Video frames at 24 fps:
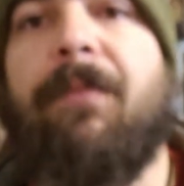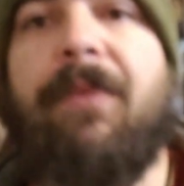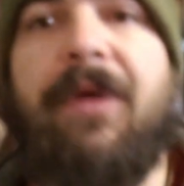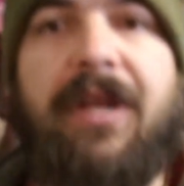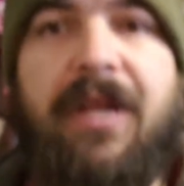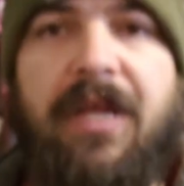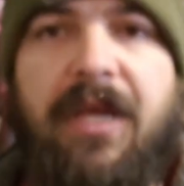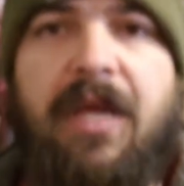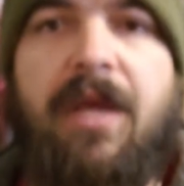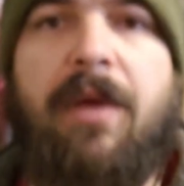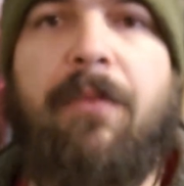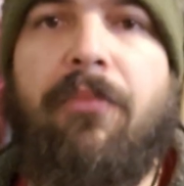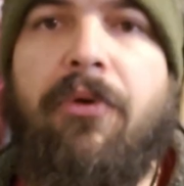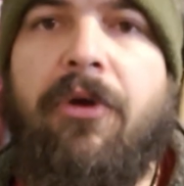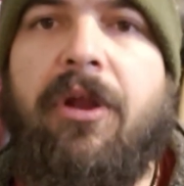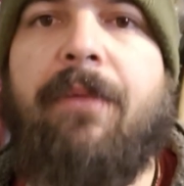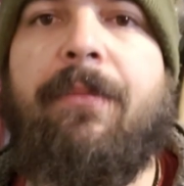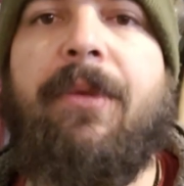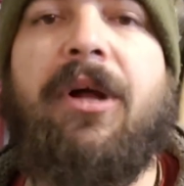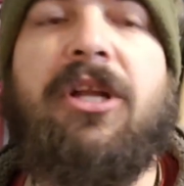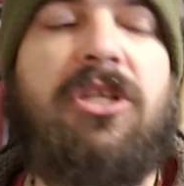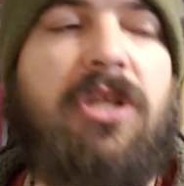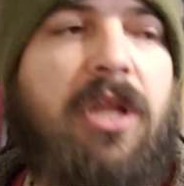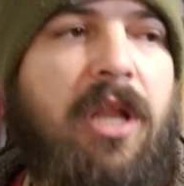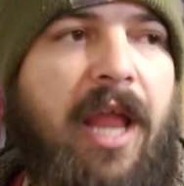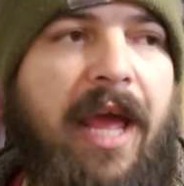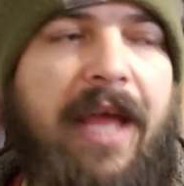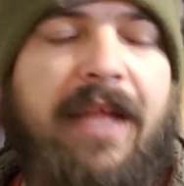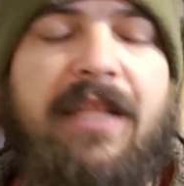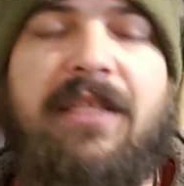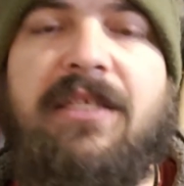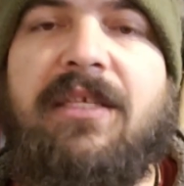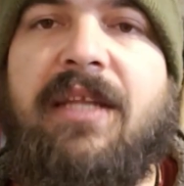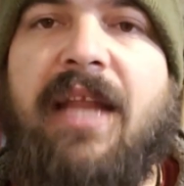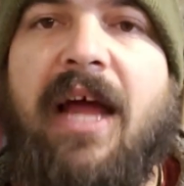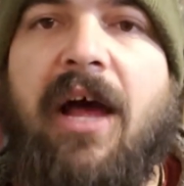but pretty much
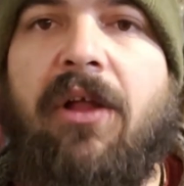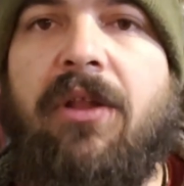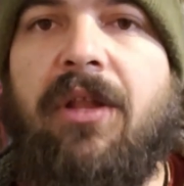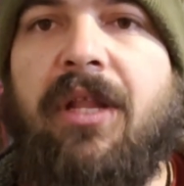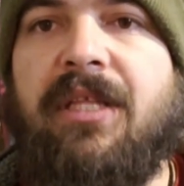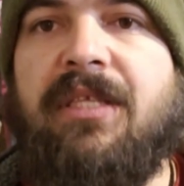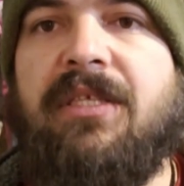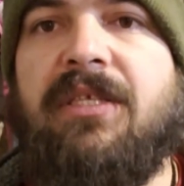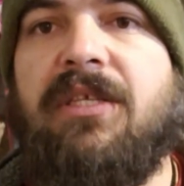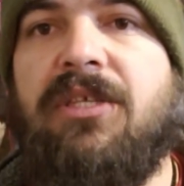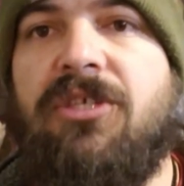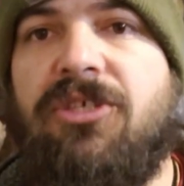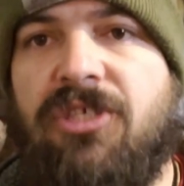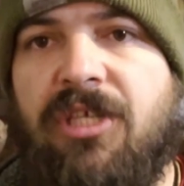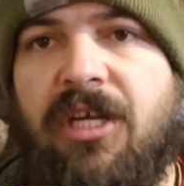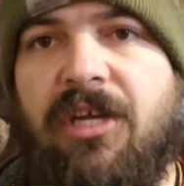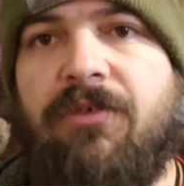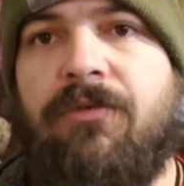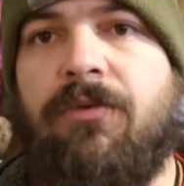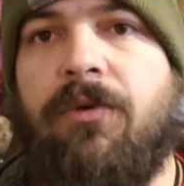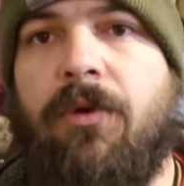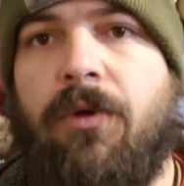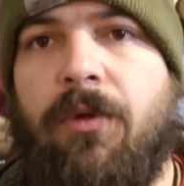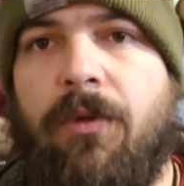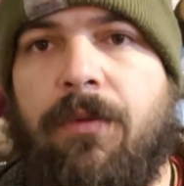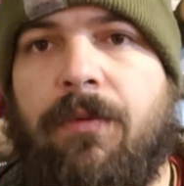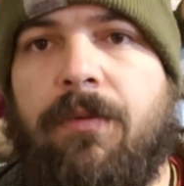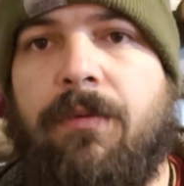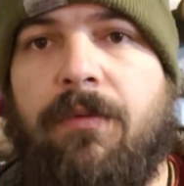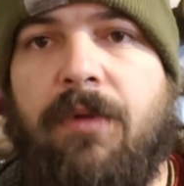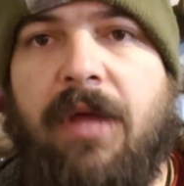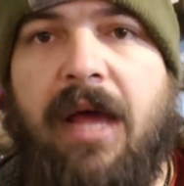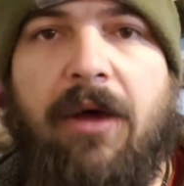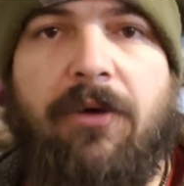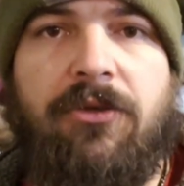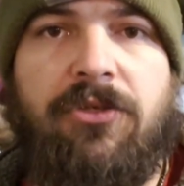lights and outlets in general
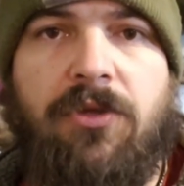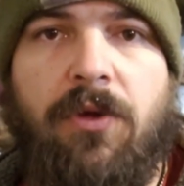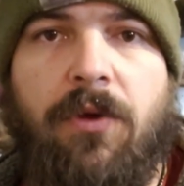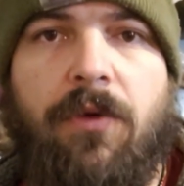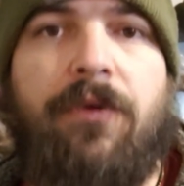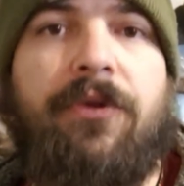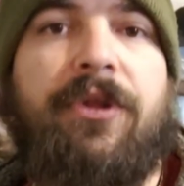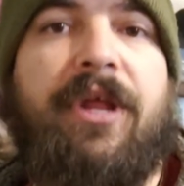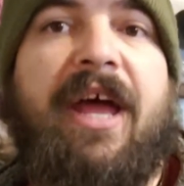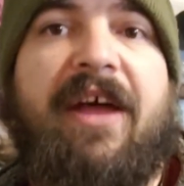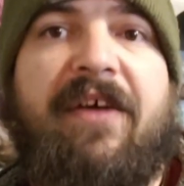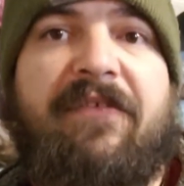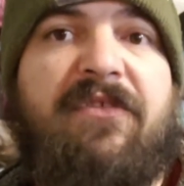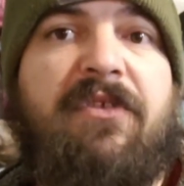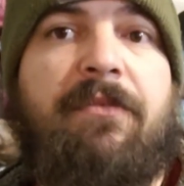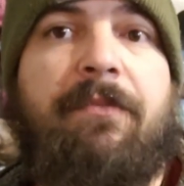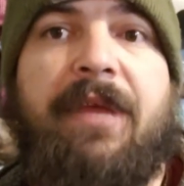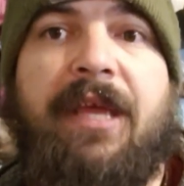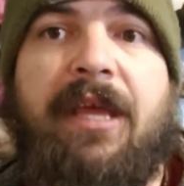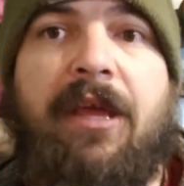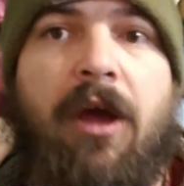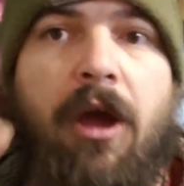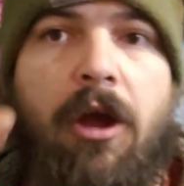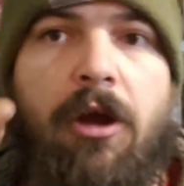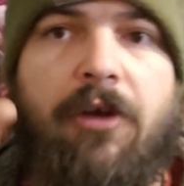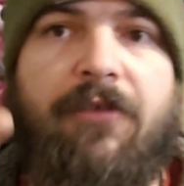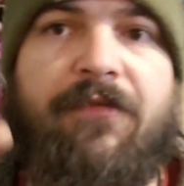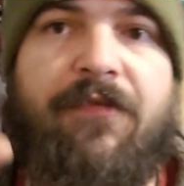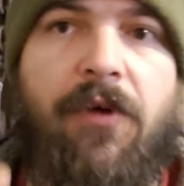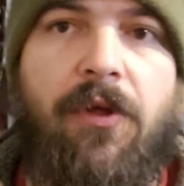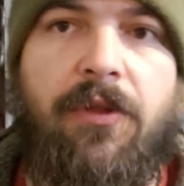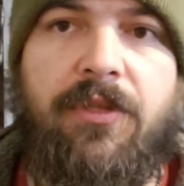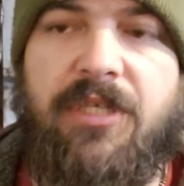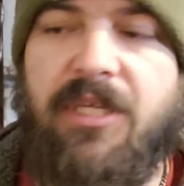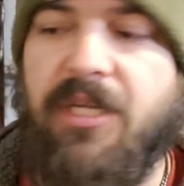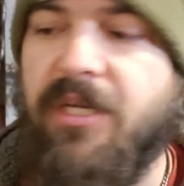household have to be arc
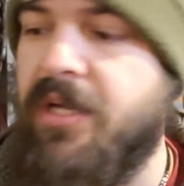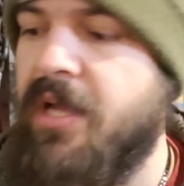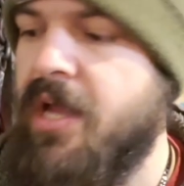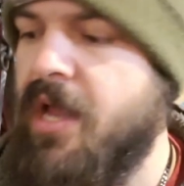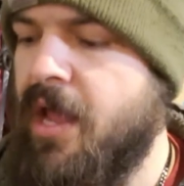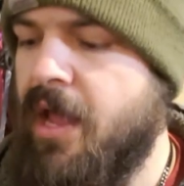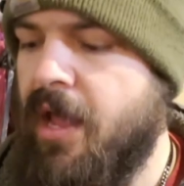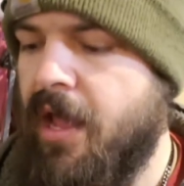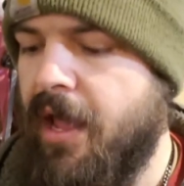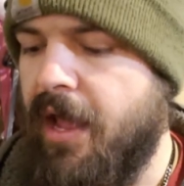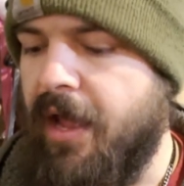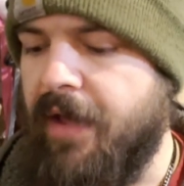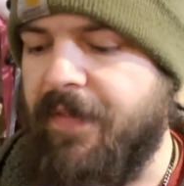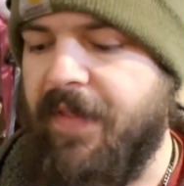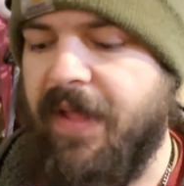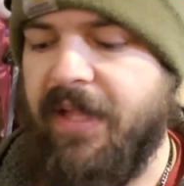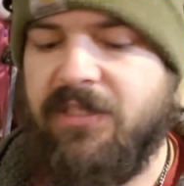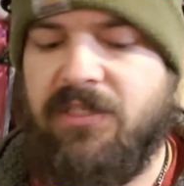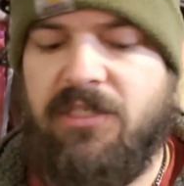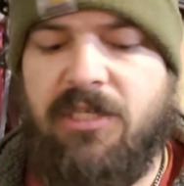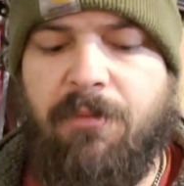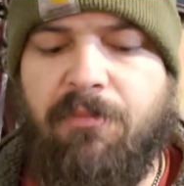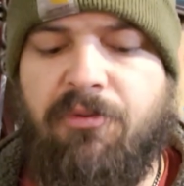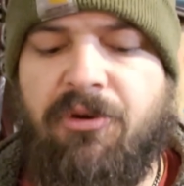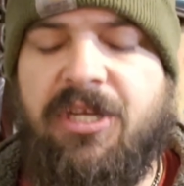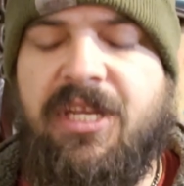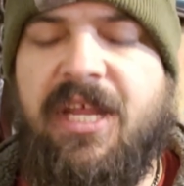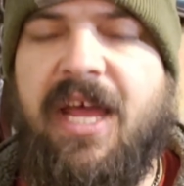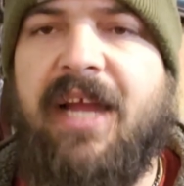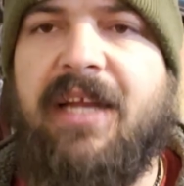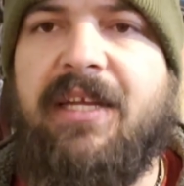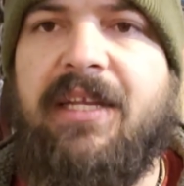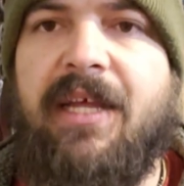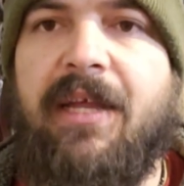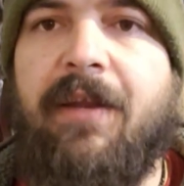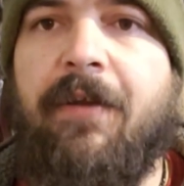faulted, and that's to
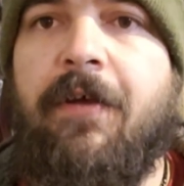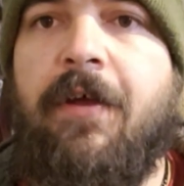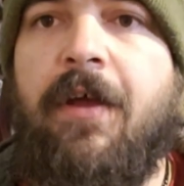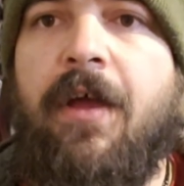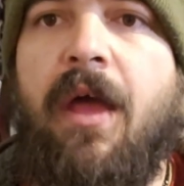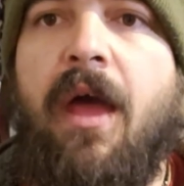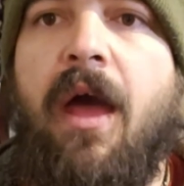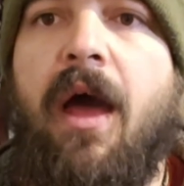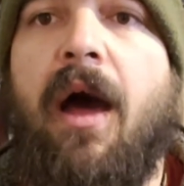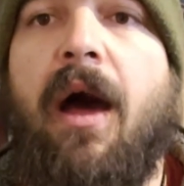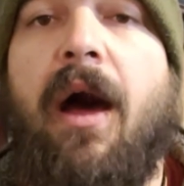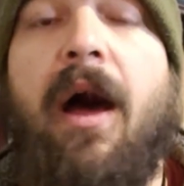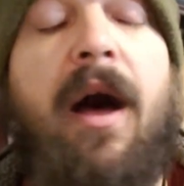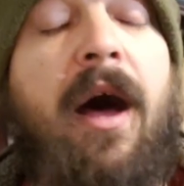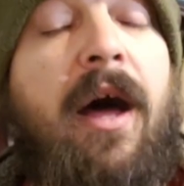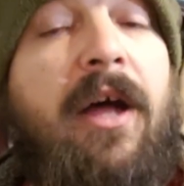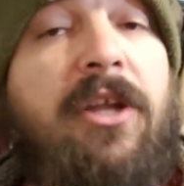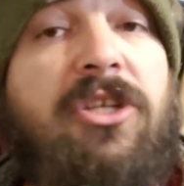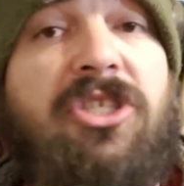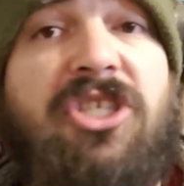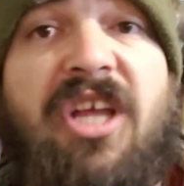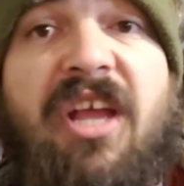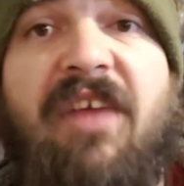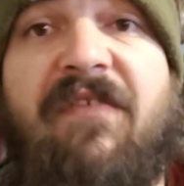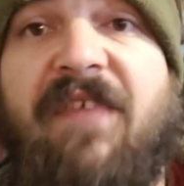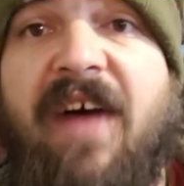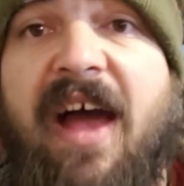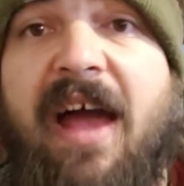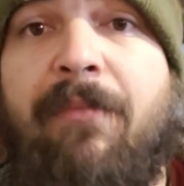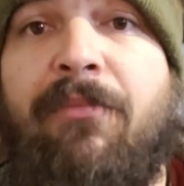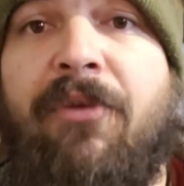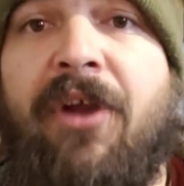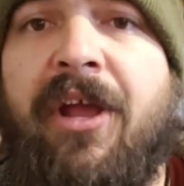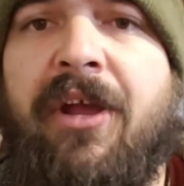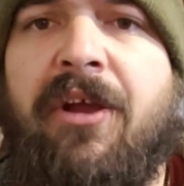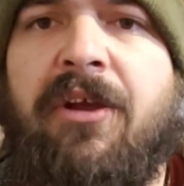protect it. GFI
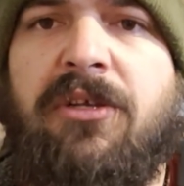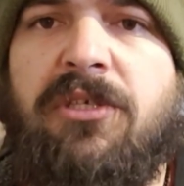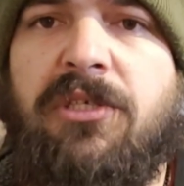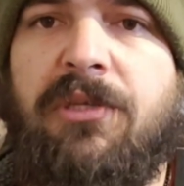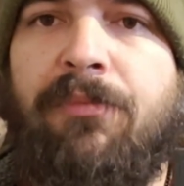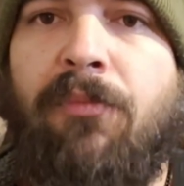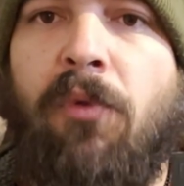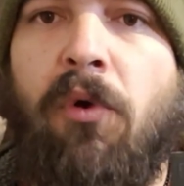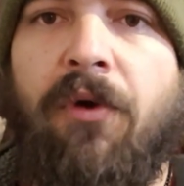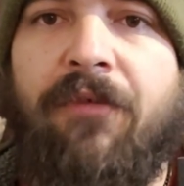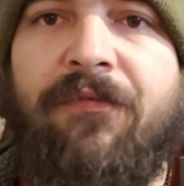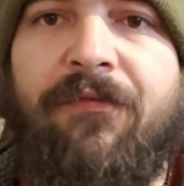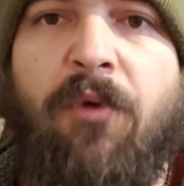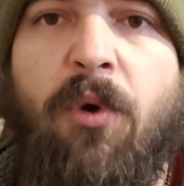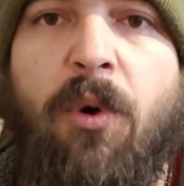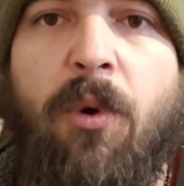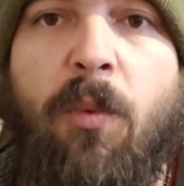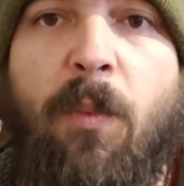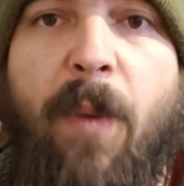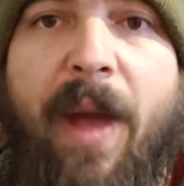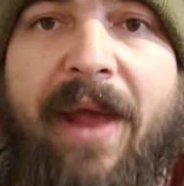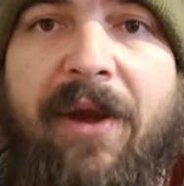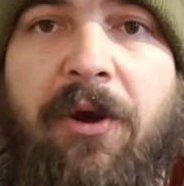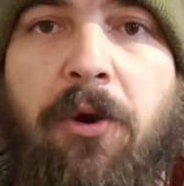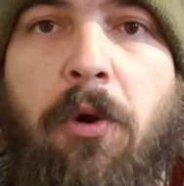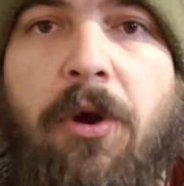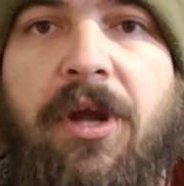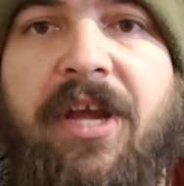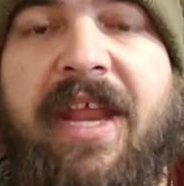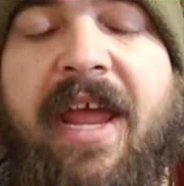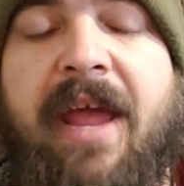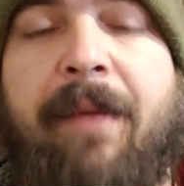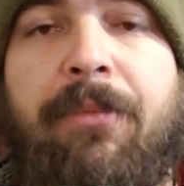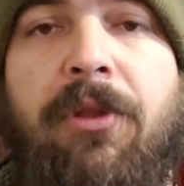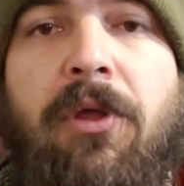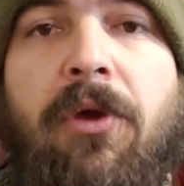breakers are more for wet or
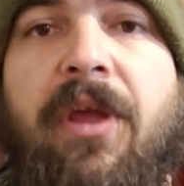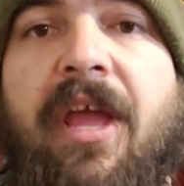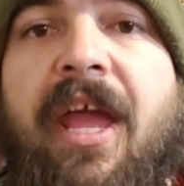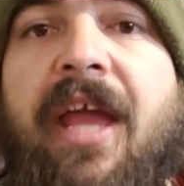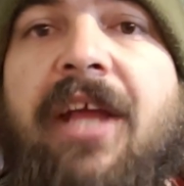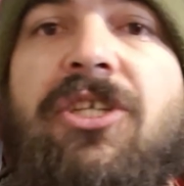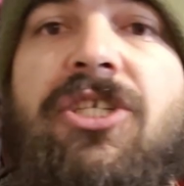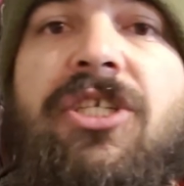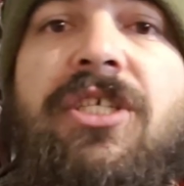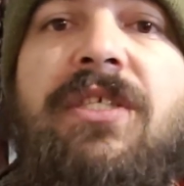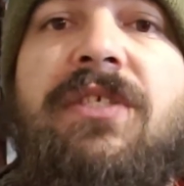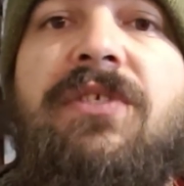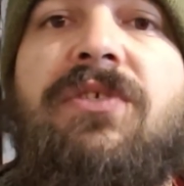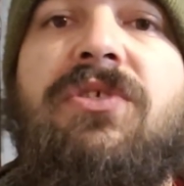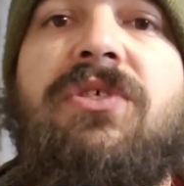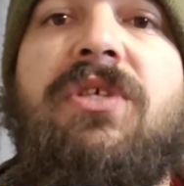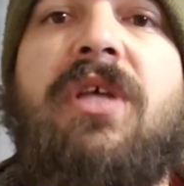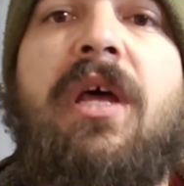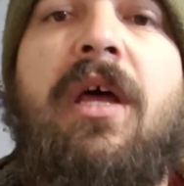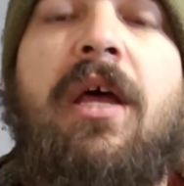damp locations.